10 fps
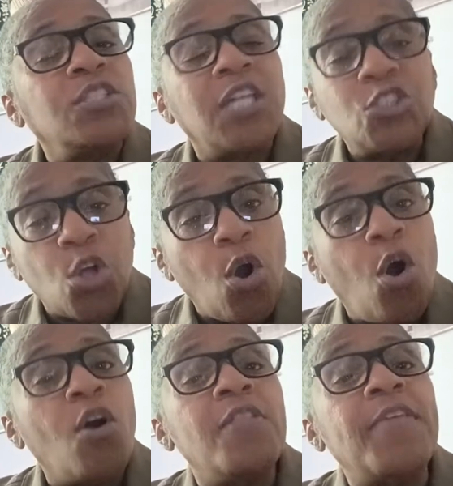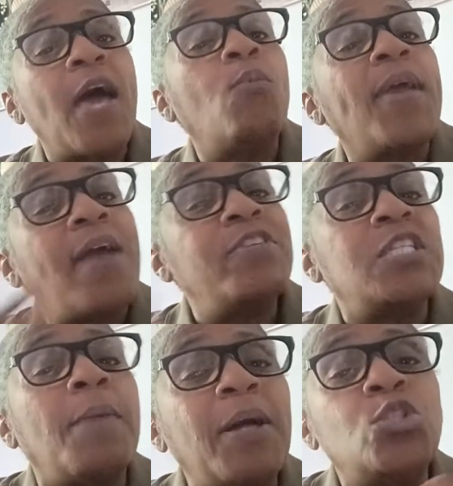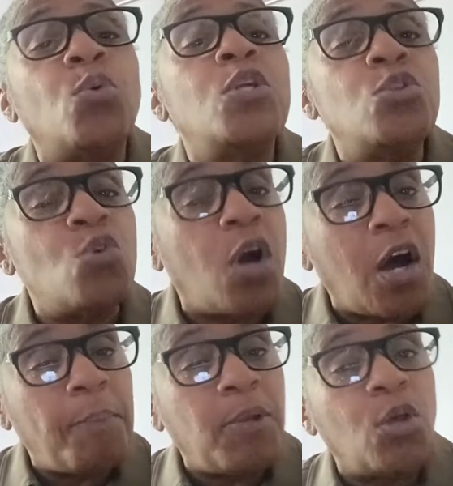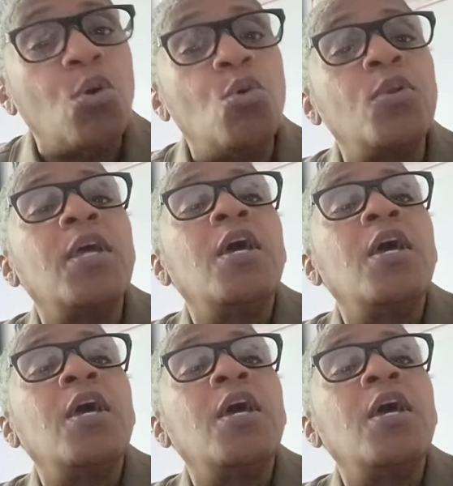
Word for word: Touch all, and that way, every time I do a new upload,